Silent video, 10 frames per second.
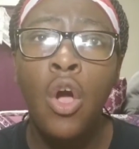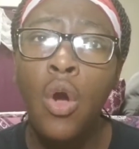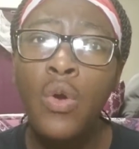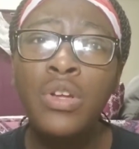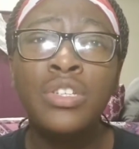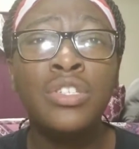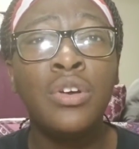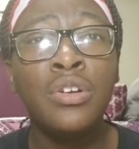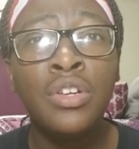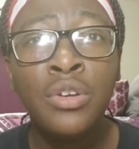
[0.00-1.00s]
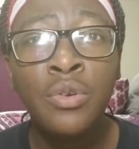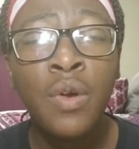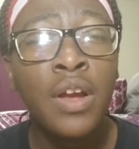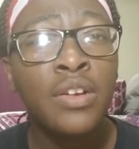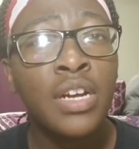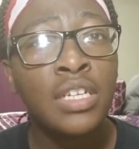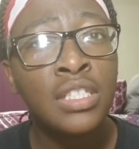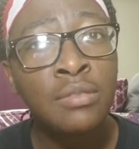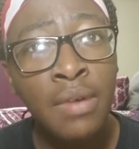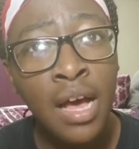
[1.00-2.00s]
"Oh, you so cute. Why you
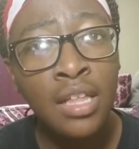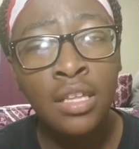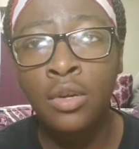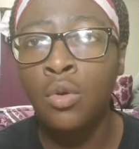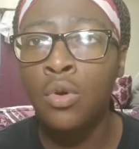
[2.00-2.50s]
not smiling?"